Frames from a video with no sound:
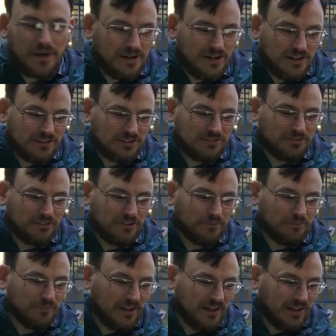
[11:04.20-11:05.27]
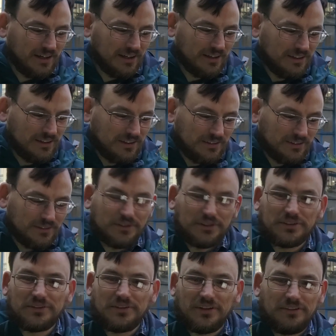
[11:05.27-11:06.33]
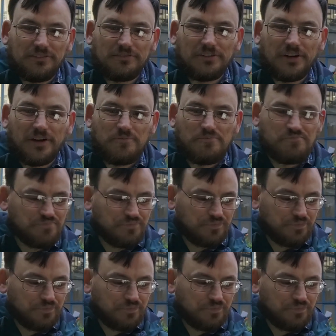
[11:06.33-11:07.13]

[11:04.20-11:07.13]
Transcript: art form there was quite fun.